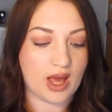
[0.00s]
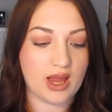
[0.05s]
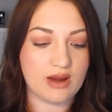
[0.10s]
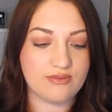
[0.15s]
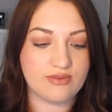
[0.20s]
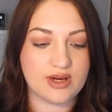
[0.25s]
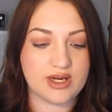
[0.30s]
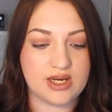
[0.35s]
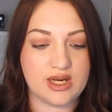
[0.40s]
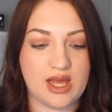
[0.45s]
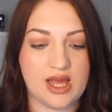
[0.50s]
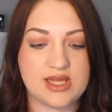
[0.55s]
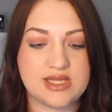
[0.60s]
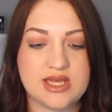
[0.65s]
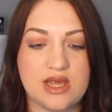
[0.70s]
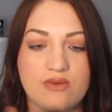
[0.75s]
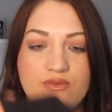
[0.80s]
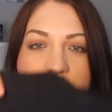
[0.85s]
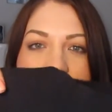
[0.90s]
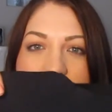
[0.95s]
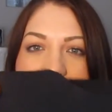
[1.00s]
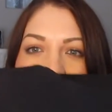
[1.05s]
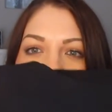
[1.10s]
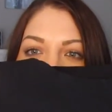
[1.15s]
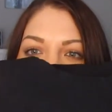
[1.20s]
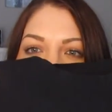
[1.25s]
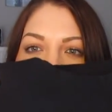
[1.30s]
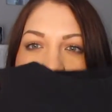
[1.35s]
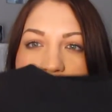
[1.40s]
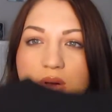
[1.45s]
I really liked it, really
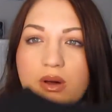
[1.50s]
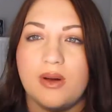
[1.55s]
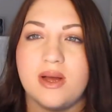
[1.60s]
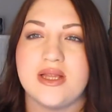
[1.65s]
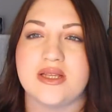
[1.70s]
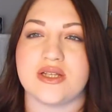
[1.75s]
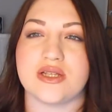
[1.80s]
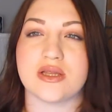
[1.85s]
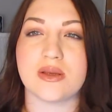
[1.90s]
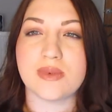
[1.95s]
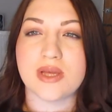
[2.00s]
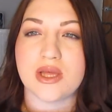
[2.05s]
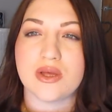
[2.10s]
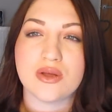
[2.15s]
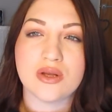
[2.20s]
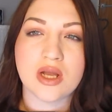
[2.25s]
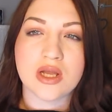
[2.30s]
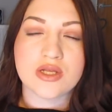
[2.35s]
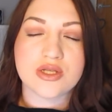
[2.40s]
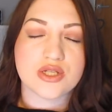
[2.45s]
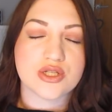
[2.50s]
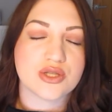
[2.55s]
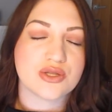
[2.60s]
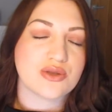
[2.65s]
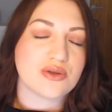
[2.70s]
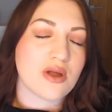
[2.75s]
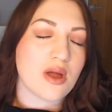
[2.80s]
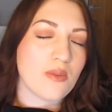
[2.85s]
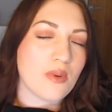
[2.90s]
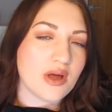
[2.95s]
comfortable, and just something you can like, just
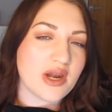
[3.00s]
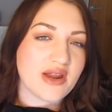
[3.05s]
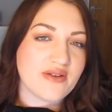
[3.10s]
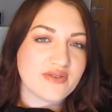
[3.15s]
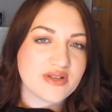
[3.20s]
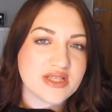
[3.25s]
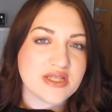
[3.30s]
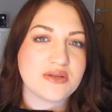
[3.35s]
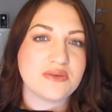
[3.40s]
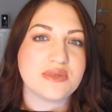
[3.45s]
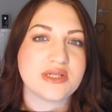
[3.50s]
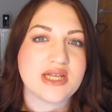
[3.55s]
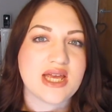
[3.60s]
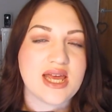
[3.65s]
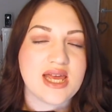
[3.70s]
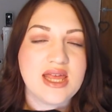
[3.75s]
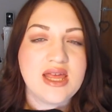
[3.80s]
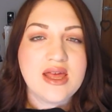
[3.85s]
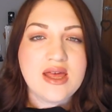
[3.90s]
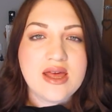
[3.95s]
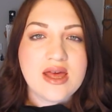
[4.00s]
throw on every single day